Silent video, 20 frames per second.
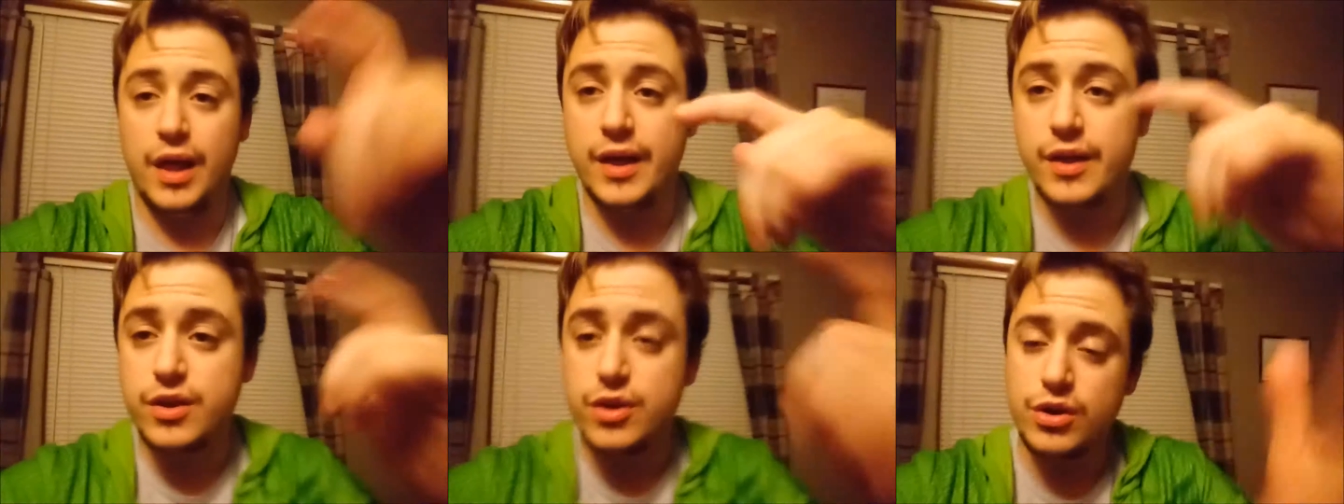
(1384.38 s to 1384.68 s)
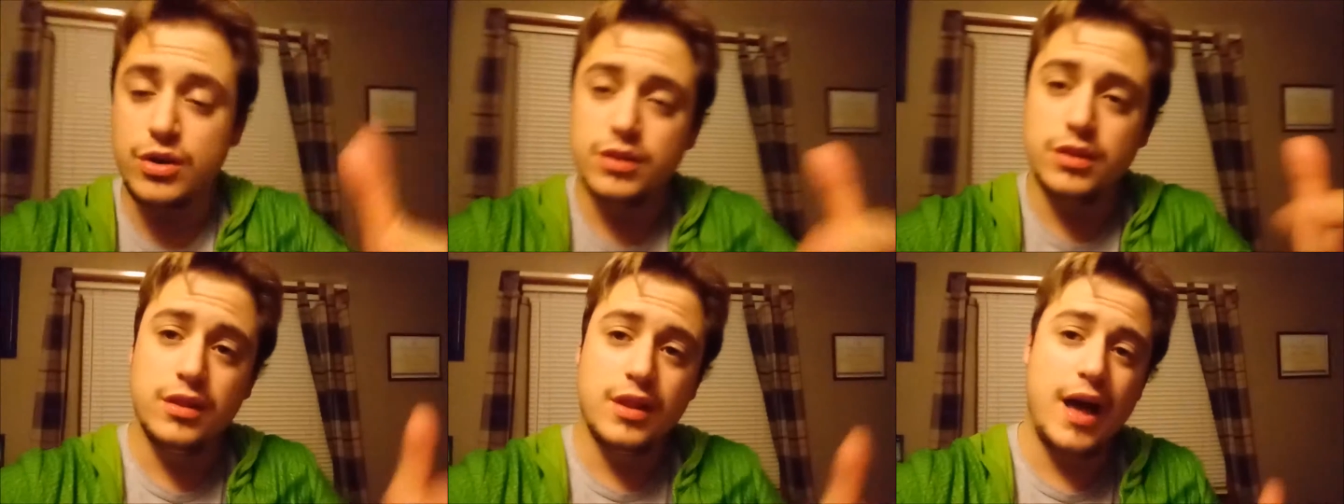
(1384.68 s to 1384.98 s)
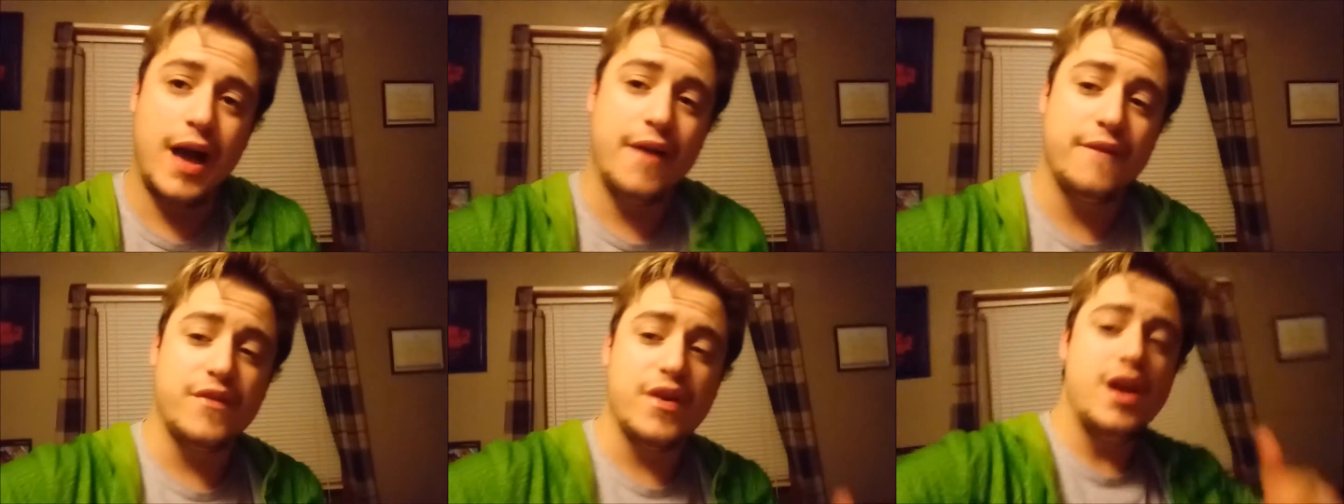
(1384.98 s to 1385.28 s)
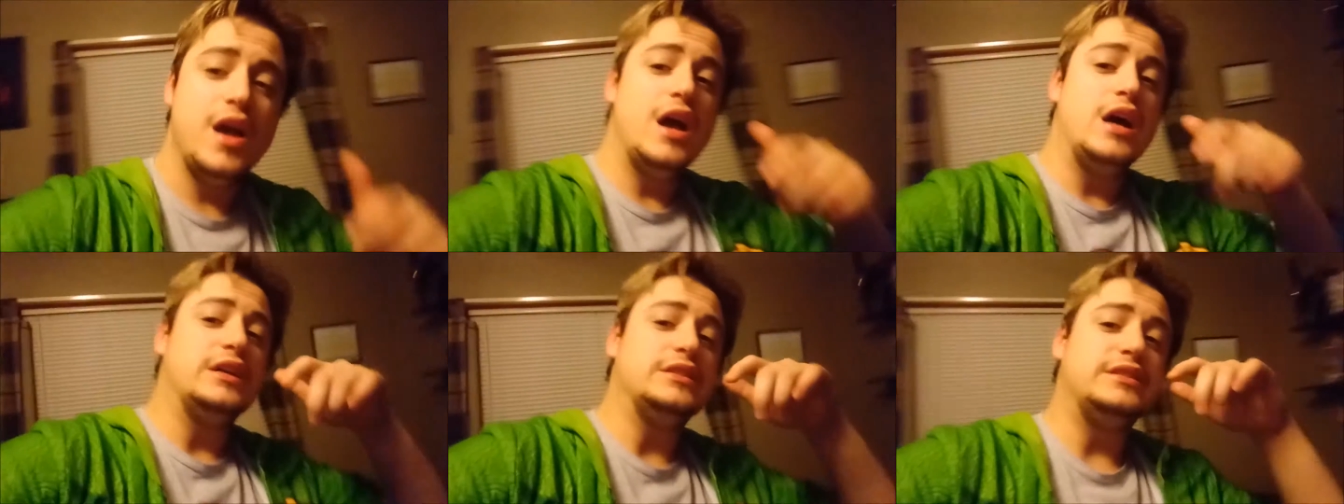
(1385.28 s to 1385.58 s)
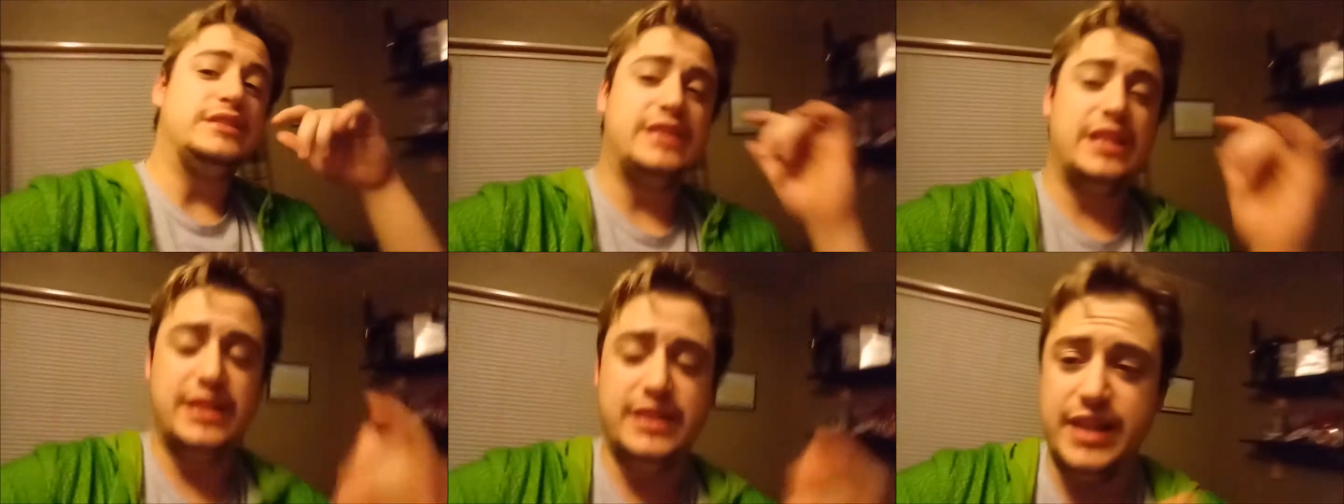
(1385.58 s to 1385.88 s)
like your life
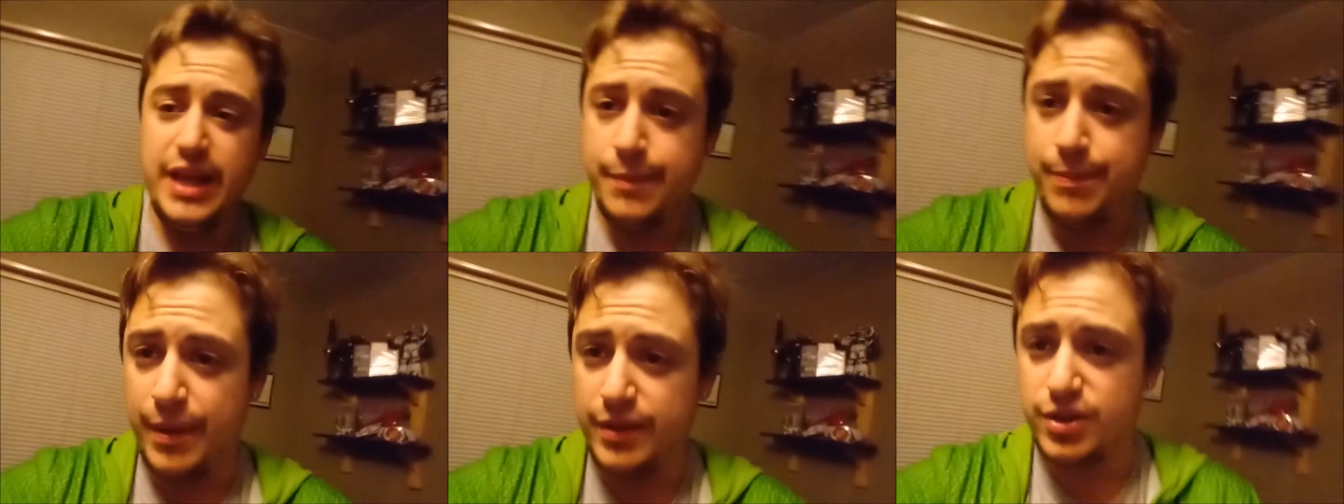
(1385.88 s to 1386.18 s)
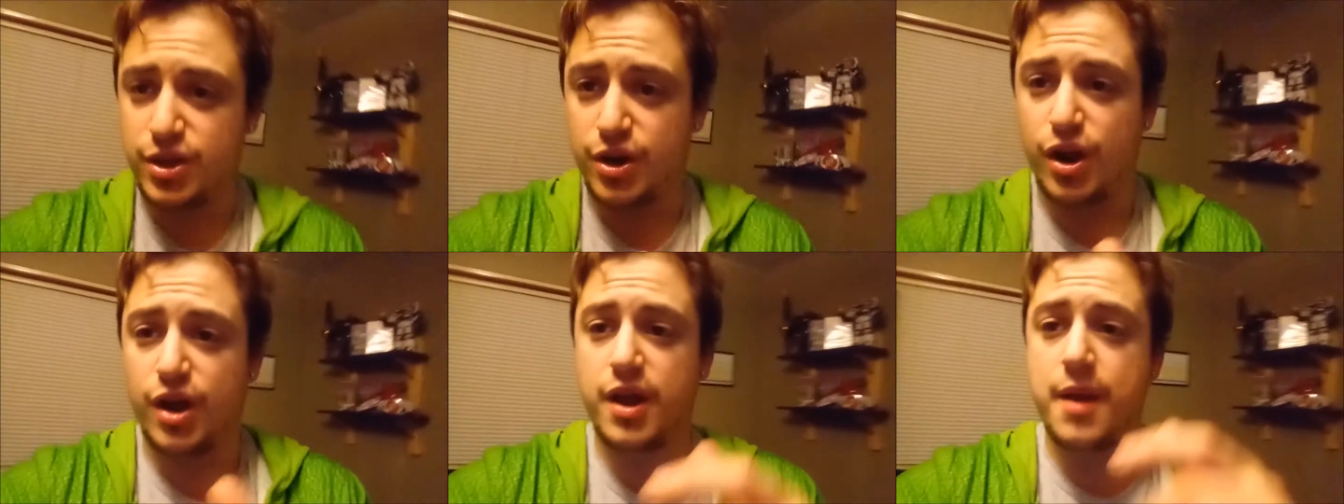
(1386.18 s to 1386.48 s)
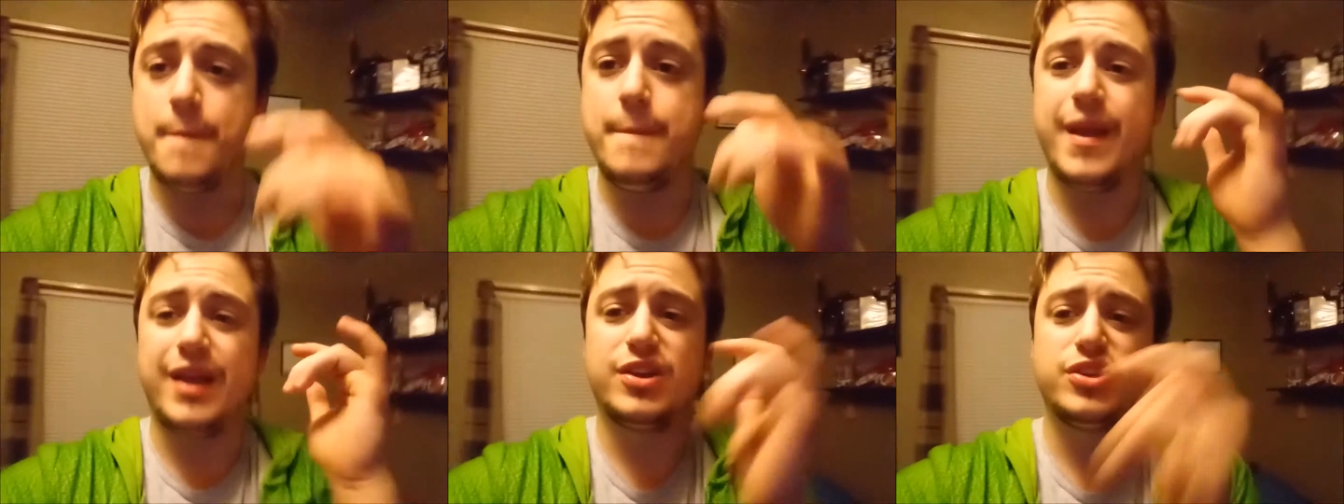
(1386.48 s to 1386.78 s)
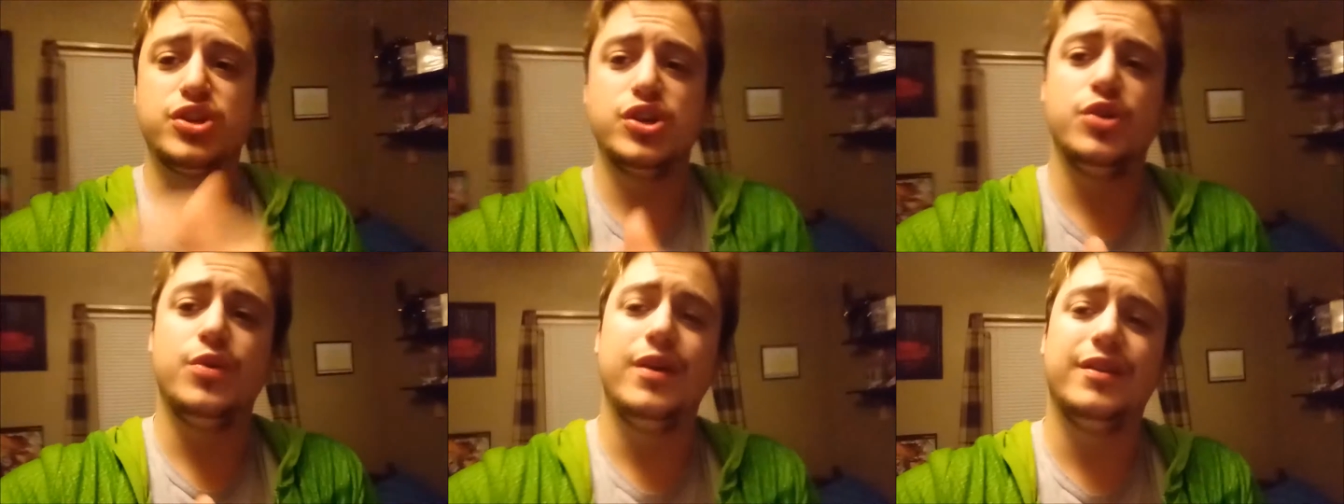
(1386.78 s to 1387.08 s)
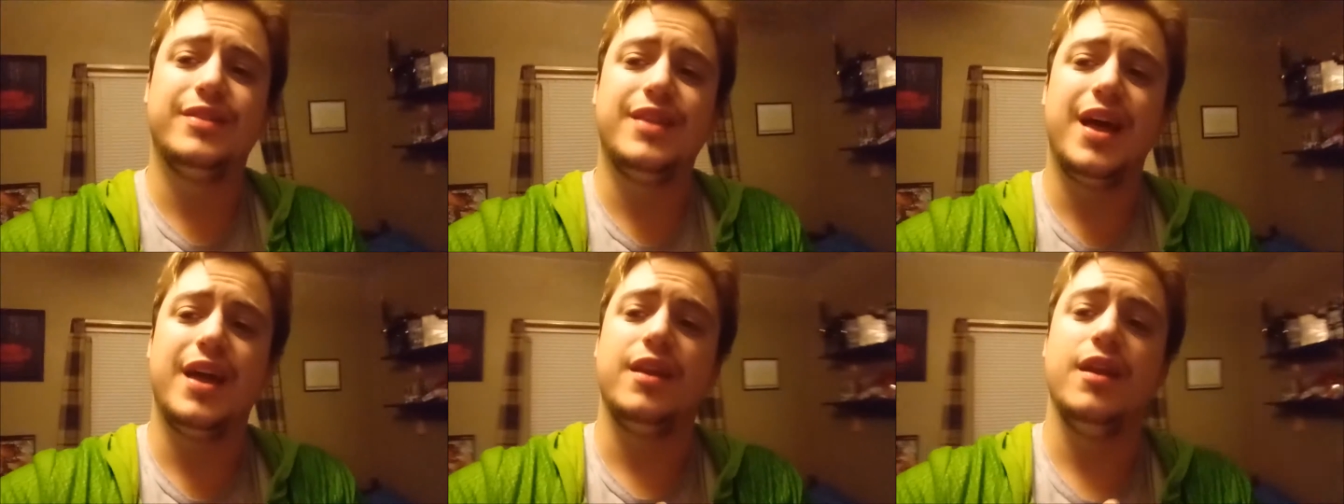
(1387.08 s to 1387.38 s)
depended on it. Make sure you
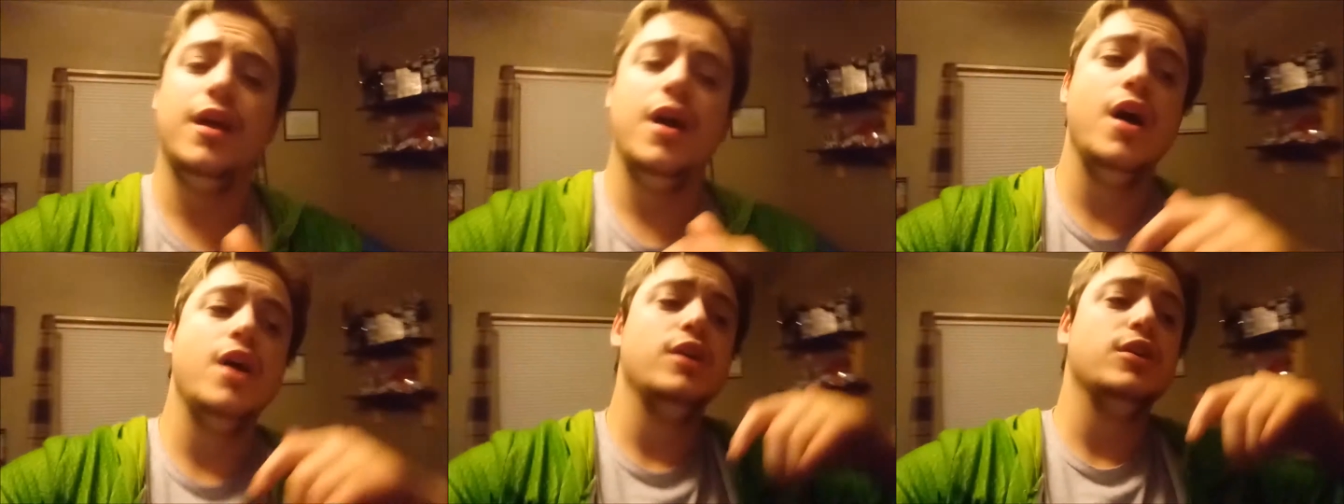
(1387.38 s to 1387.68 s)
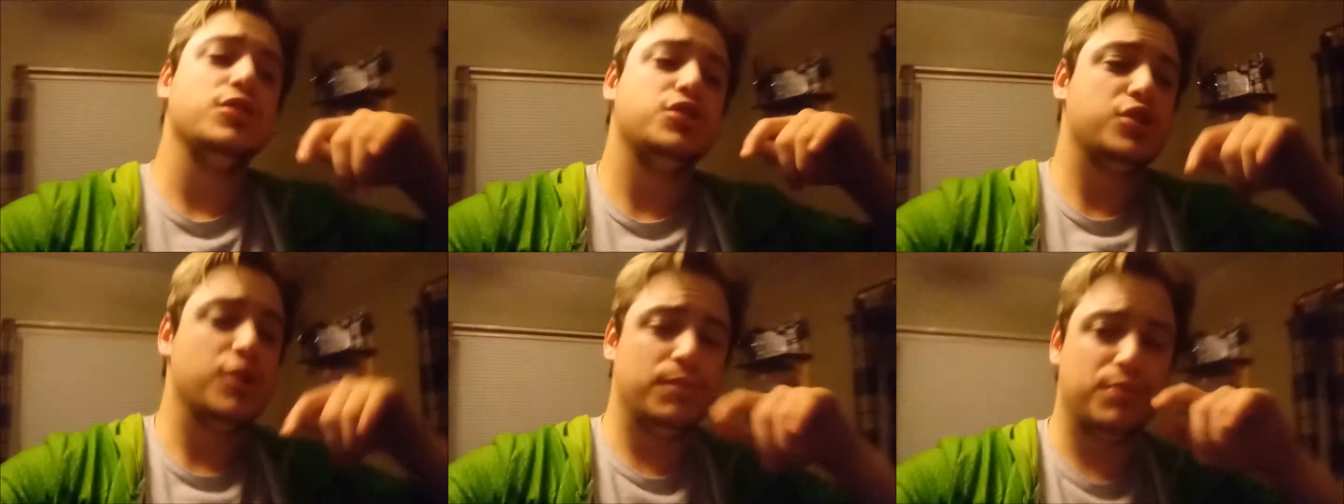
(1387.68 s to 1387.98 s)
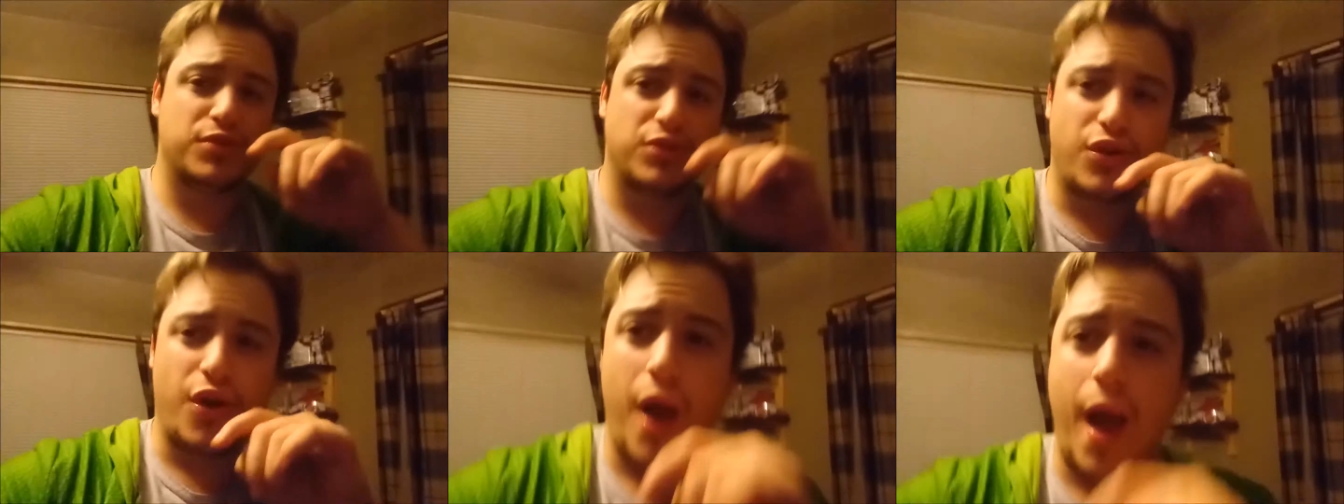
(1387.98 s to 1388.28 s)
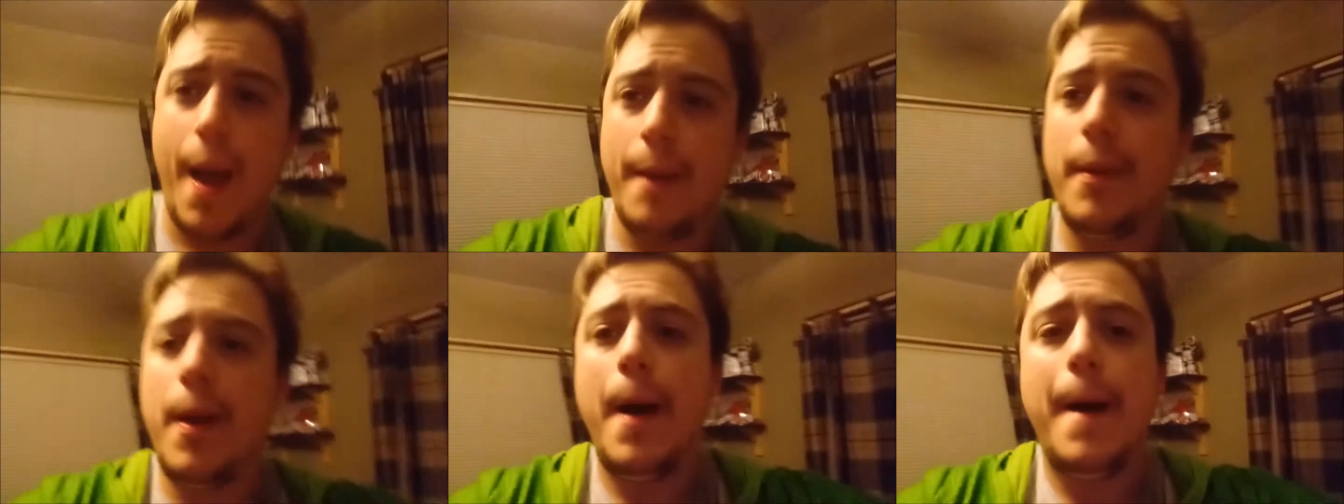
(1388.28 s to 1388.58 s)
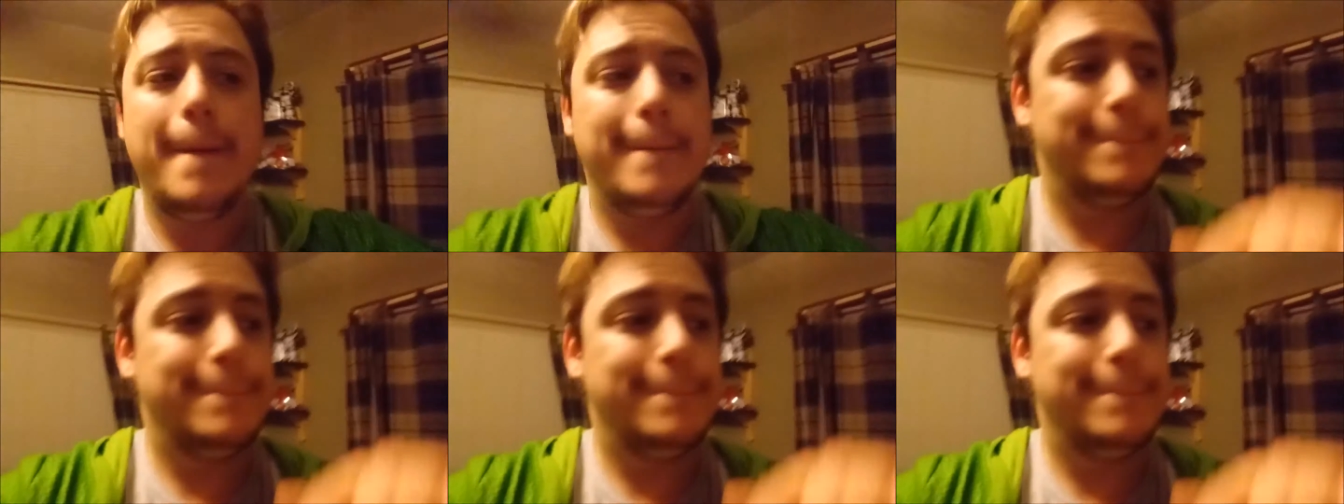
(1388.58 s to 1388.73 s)
hit that subscribe